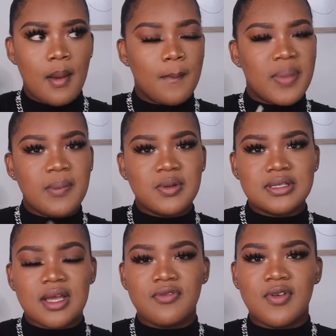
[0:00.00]
People
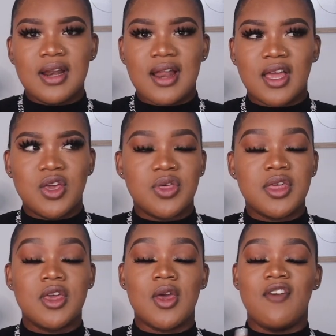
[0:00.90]
start feeling like you
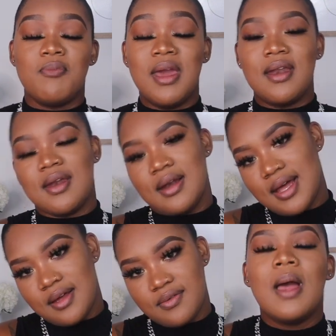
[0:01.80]
think you have made it in
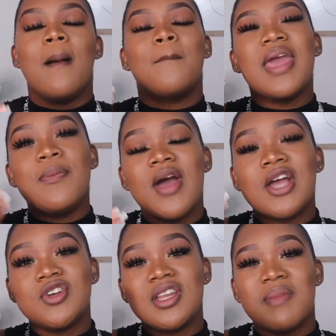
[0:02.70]
life. People
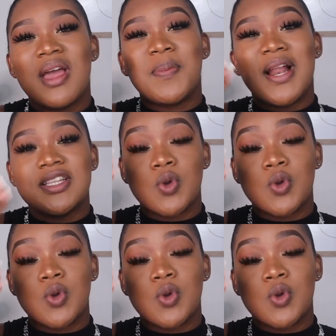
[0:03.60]
actually make plans